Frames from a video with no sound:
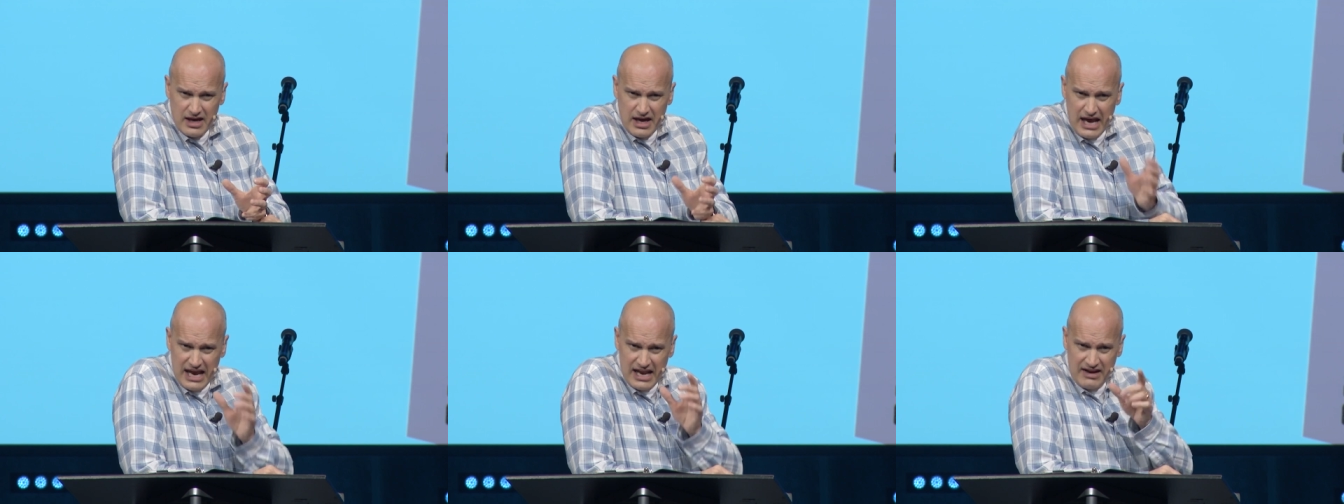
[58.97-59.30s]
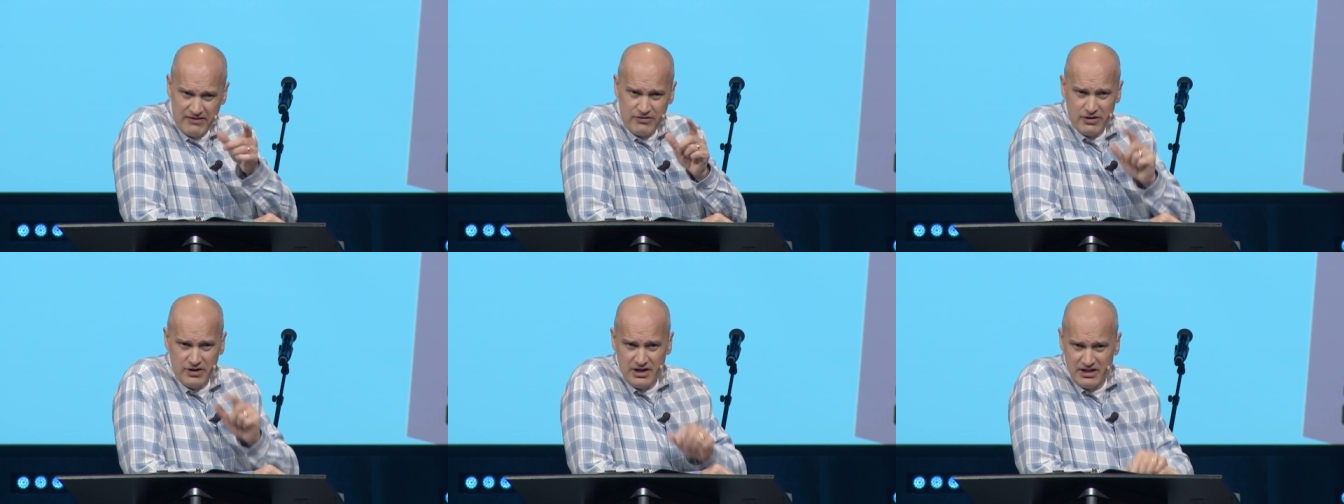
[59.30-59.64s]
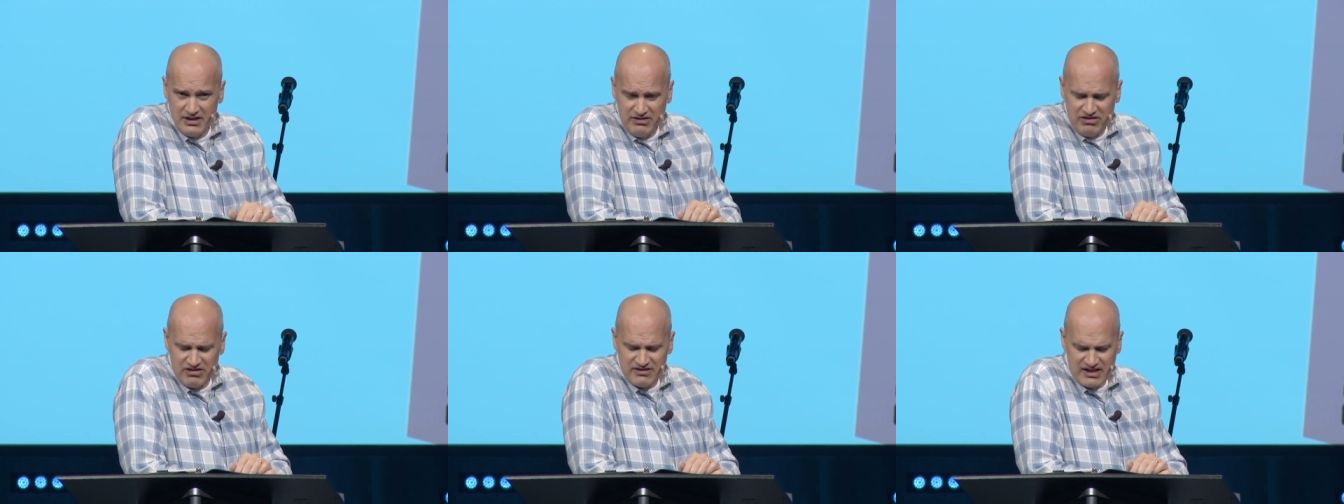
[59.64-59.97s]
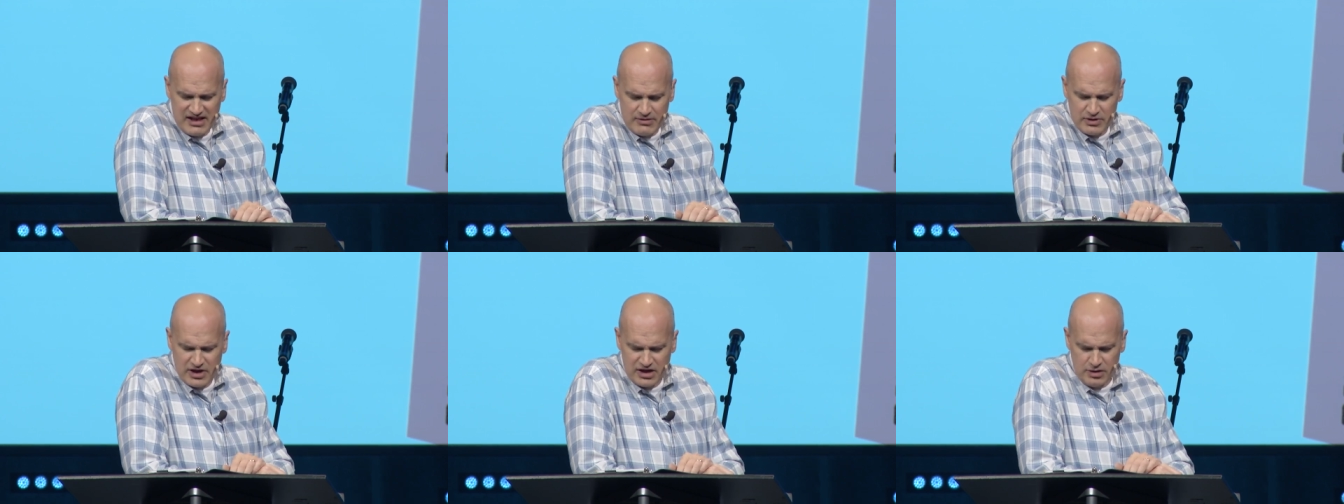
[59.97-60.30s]
And if you didn't listen to
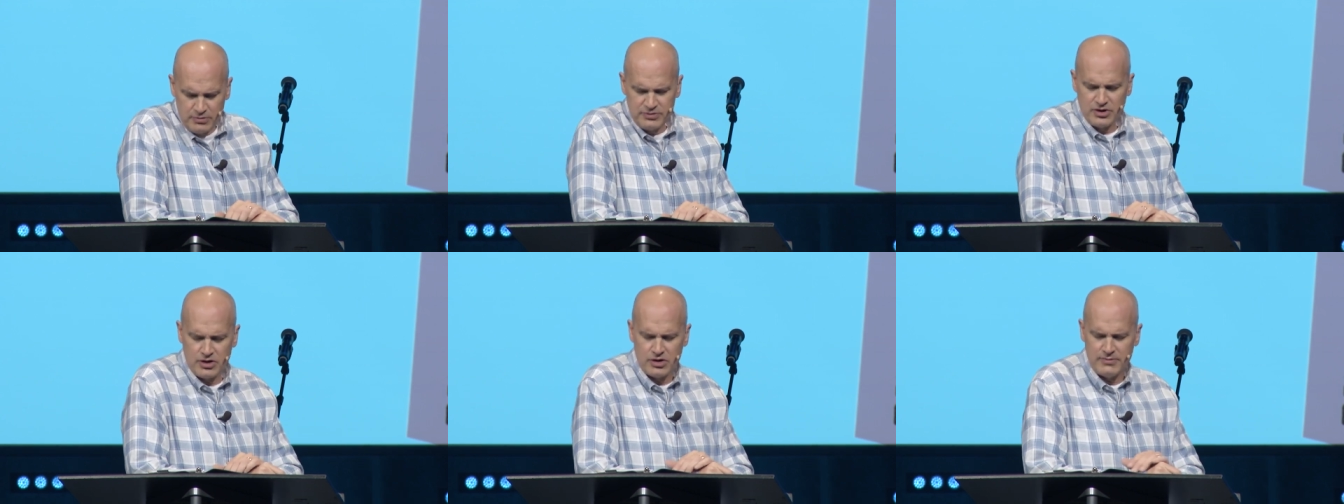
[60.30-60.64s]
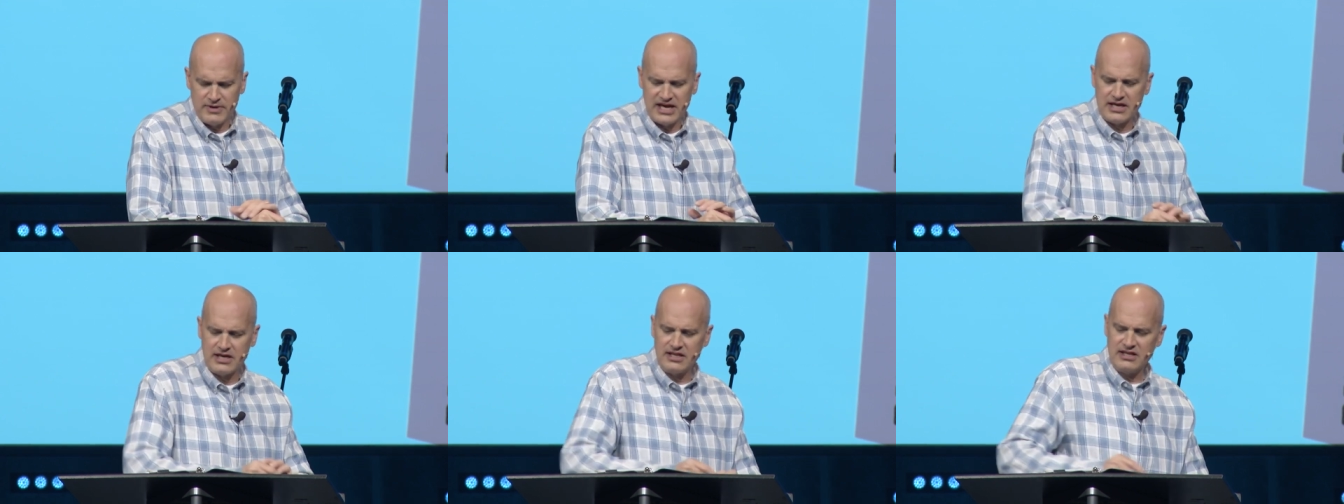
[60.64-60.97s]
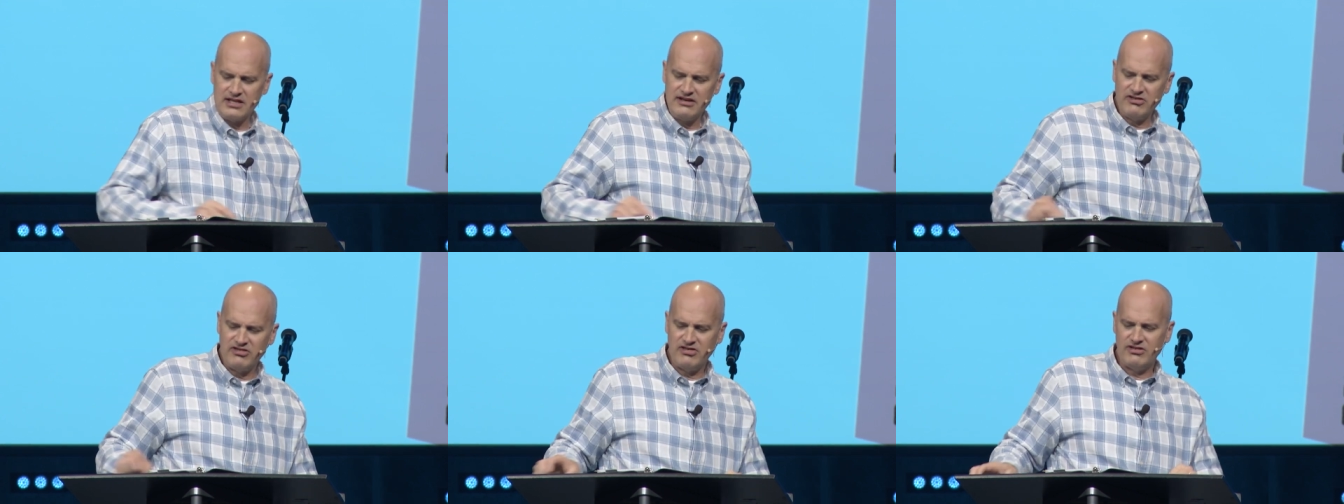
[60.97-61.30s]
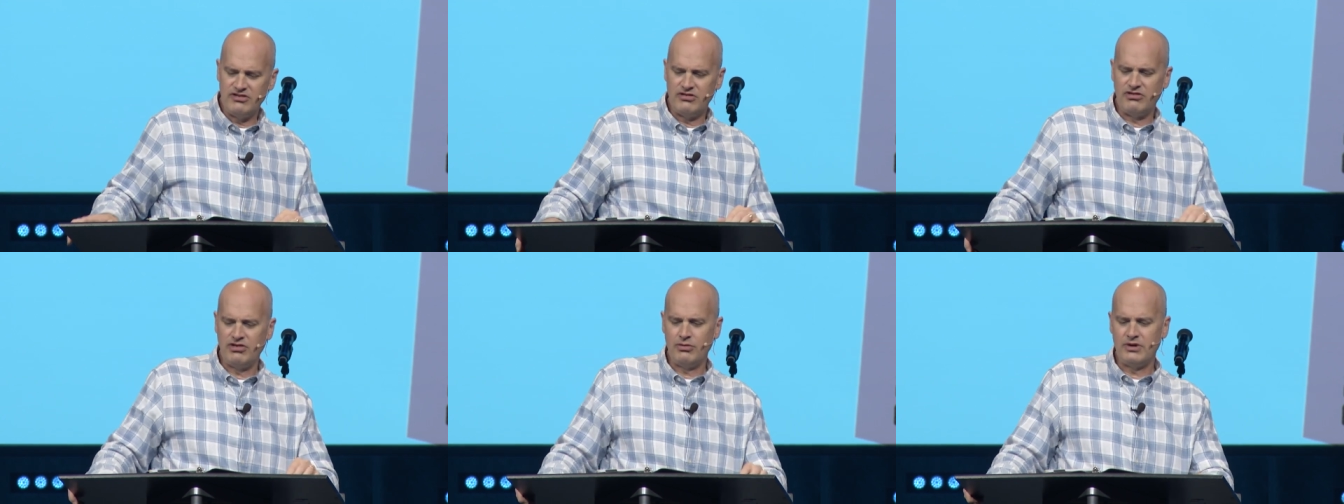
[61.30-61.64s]
that one, I hope you'll go back and
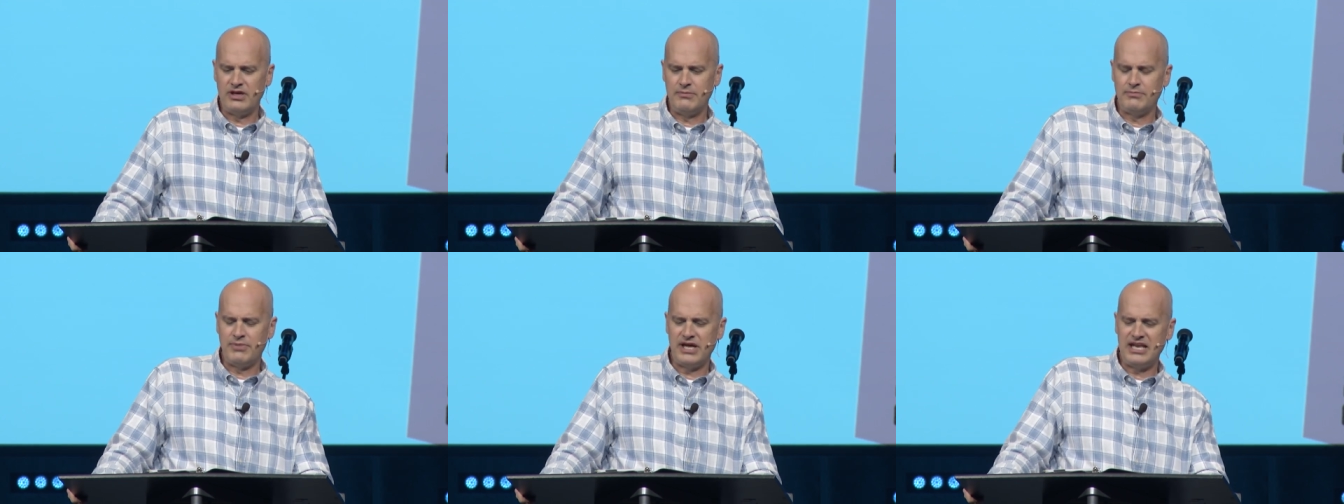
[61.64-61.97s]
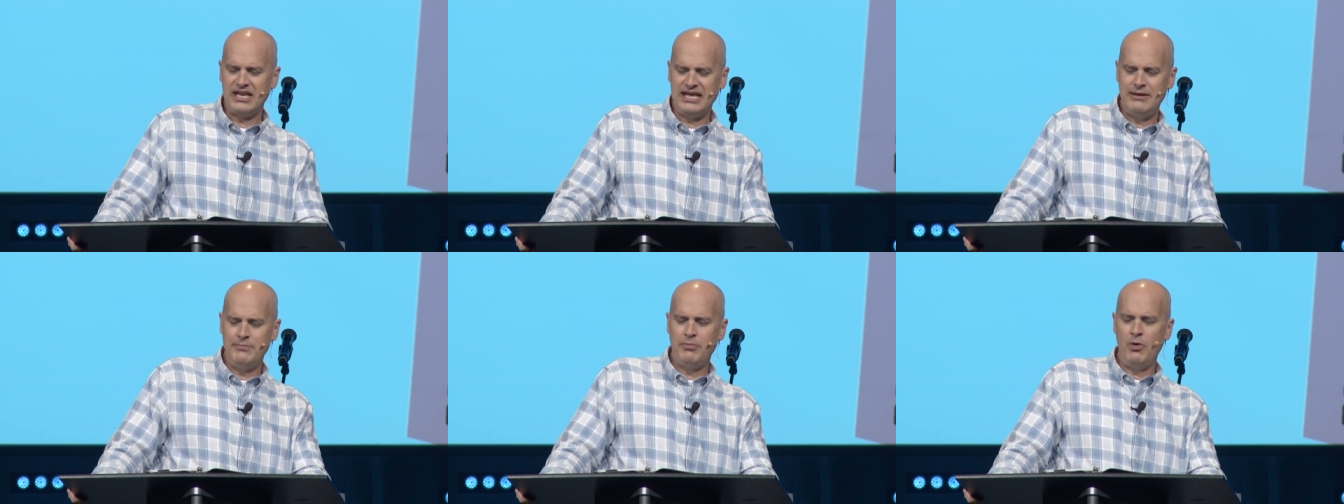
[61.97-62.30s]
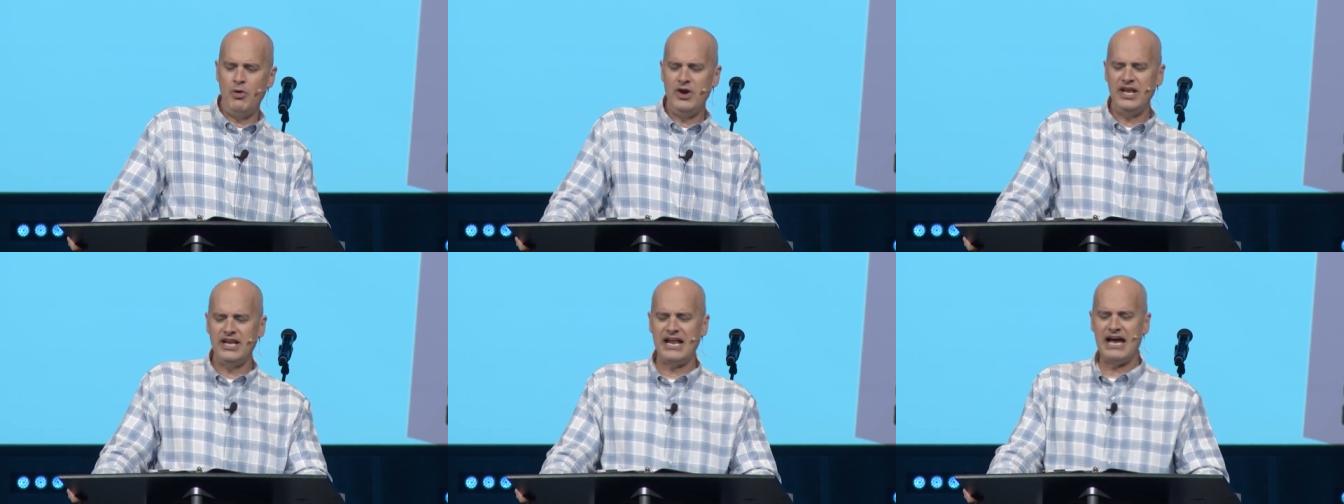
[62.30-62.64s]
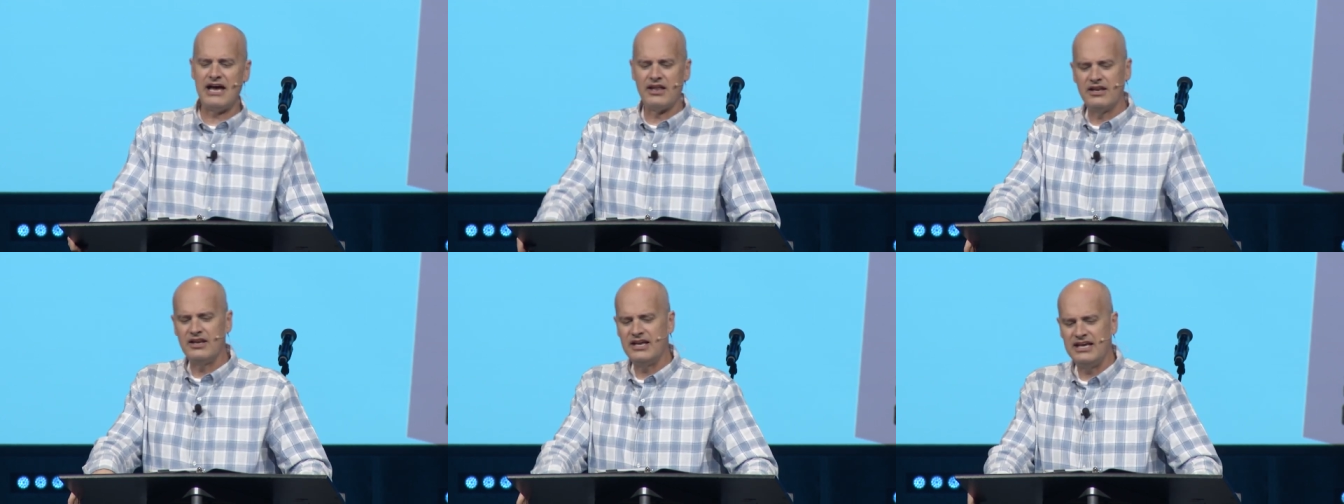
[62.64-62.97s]
listen to it. But he pointed
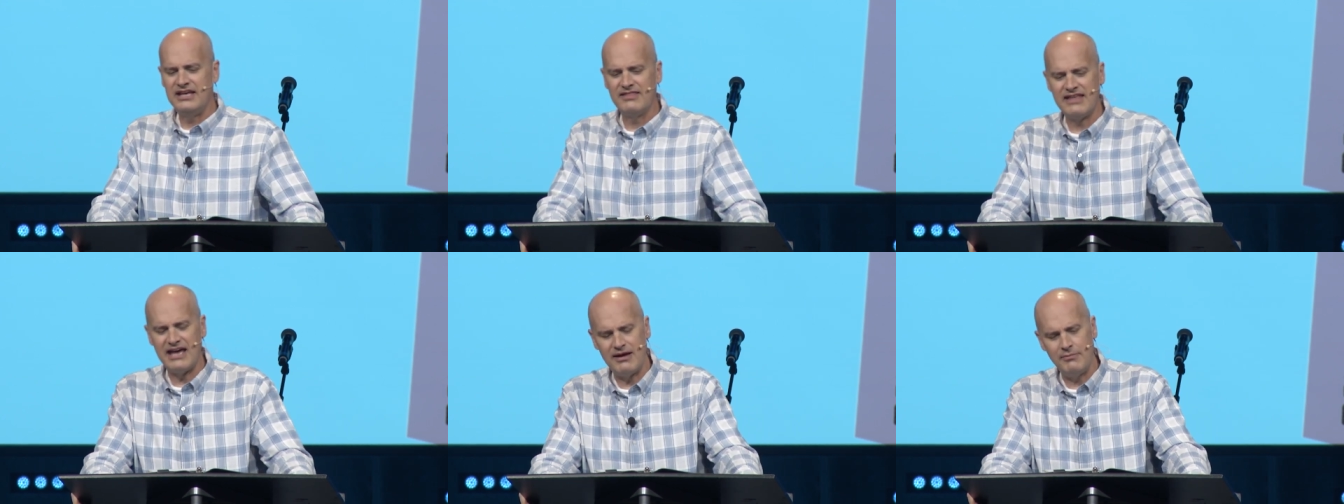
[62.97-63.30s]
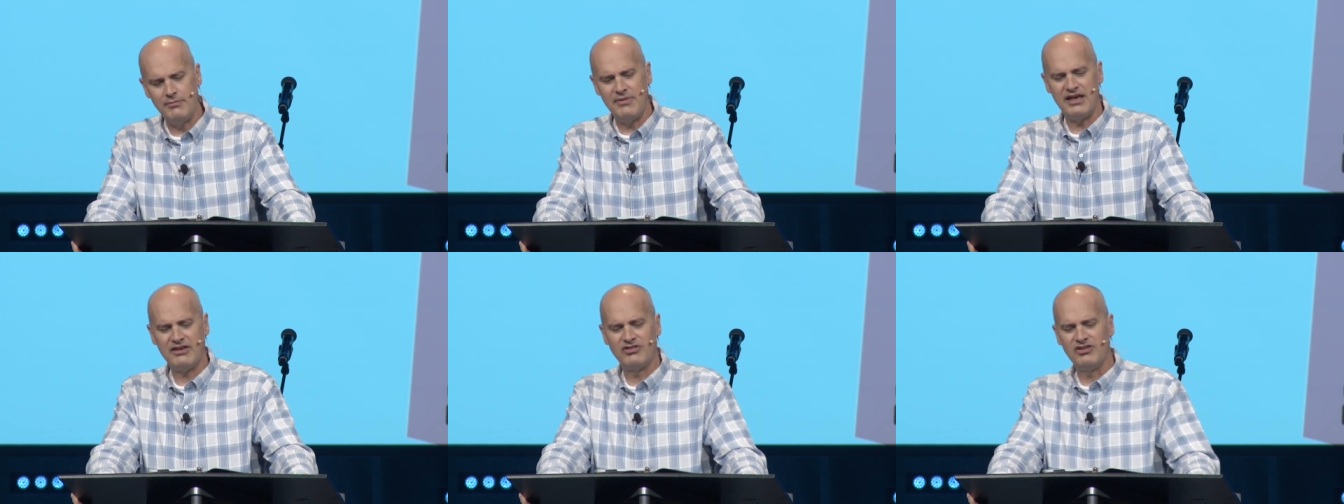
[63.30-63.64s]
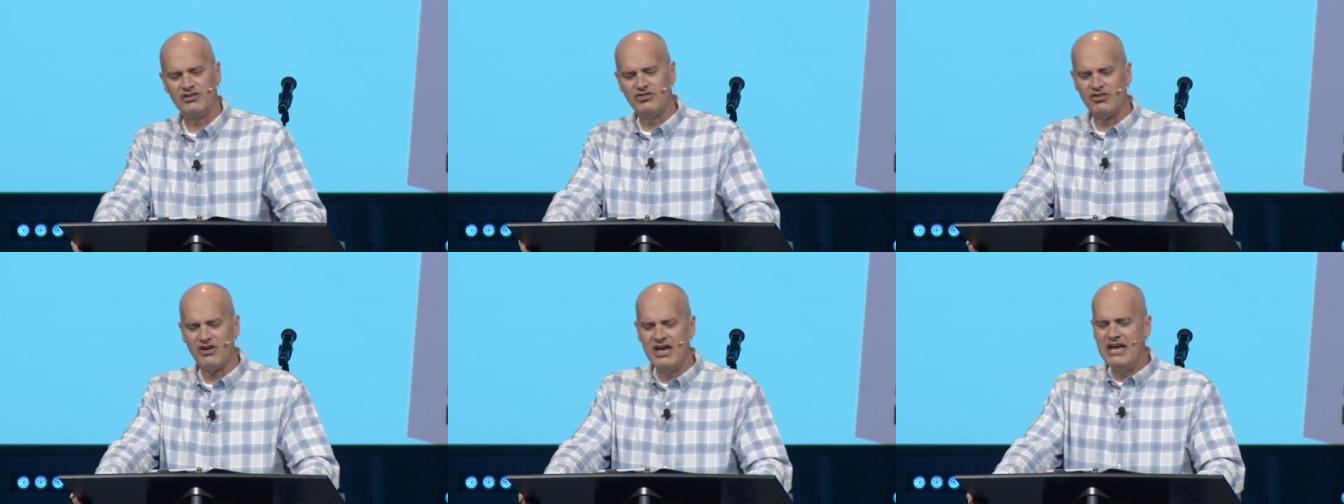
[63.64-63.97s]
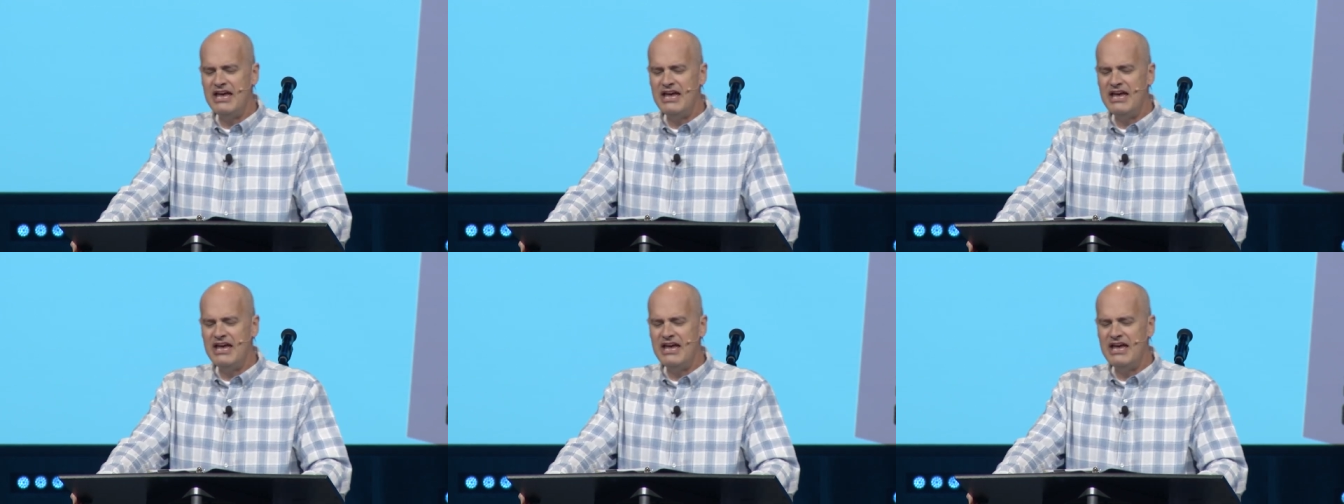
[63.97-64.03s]
out in that message